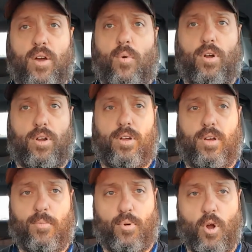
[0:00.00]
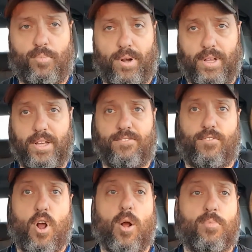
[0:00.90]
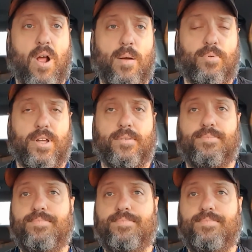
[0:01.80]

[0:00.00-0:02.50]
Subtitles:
it work appropriately for our property,